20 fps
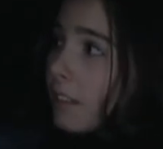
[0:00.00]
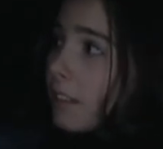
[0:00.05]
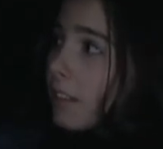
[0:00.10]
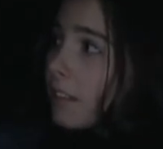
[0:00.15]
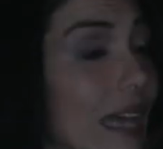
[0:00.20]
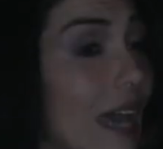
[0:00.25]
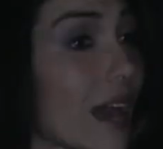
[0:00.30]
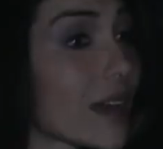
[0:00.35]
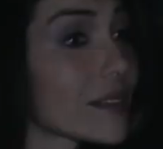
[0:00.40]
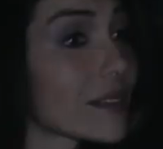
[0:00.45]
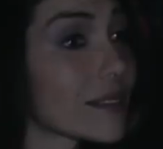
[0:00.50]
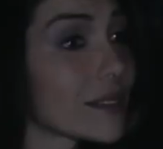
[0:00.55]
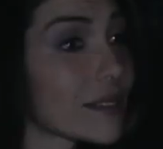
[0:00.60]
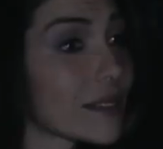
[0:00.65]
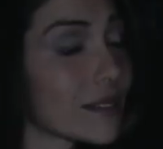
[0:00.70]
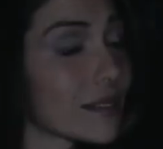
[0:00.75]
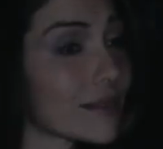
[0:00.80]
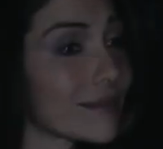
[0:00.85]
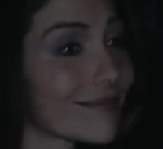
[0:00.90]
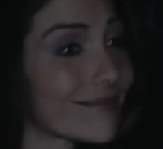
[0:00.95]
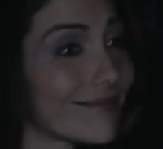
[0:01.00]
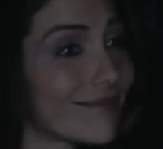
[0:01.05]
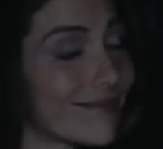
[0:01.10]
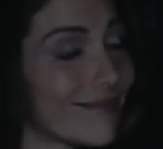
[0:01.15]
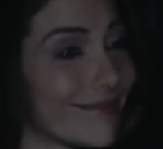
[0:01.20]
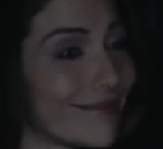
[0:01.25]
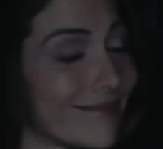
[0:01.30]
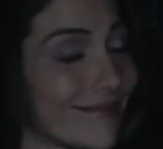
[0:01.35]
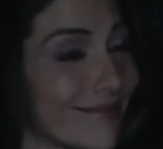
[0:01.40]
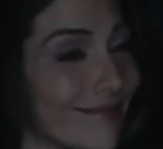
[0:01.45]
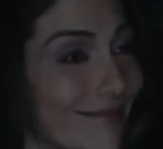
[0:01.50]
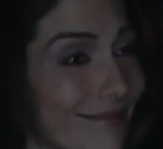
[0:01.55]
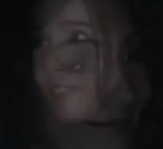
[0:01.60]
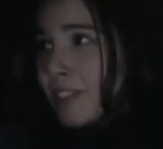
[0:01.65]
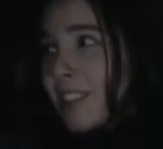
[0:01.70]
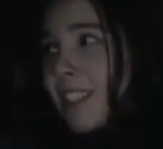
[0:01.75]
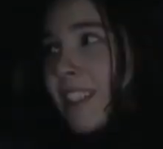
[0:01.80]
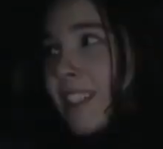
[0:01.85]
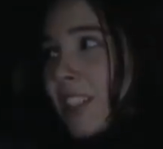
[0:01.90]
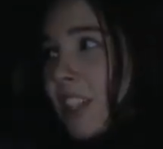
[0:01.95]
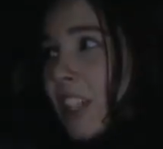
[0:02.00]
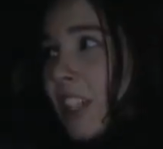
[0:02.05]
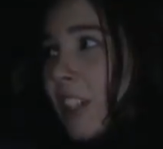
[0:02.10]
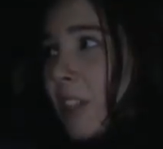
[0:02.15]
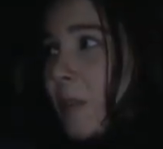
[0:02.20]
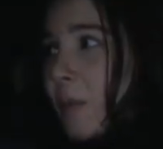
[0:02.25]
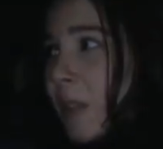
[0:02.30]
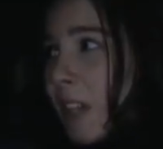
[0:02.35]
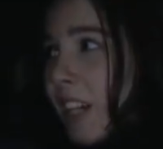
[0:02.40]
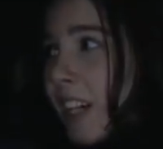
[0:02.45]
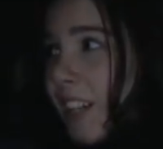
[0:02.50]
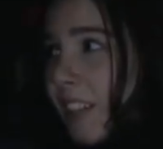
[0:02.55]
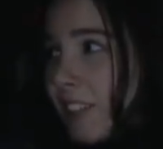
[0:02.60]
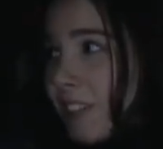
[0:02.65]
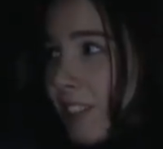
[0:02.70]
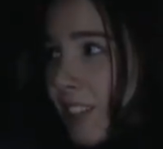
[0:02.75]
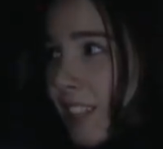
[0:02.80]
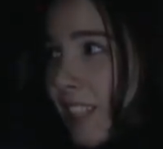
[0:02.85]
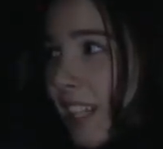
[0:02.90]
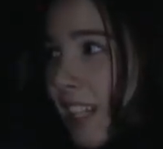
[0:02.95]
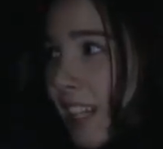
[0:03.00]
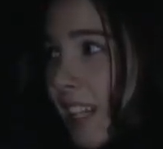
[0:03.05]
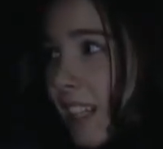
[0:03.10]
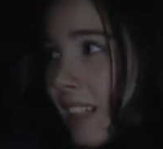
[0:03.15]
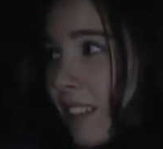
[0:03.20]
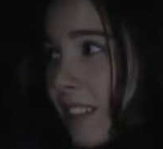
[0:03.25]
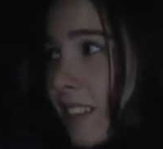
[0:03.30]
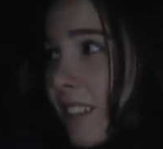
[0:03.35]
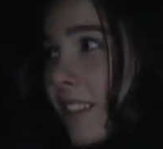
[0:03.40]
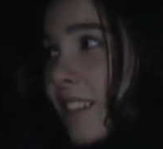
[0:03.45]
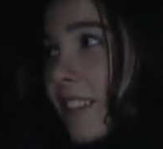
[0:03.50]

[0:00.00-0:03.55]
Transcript: Yes. Michael says you're going to marry Uncle Sonny.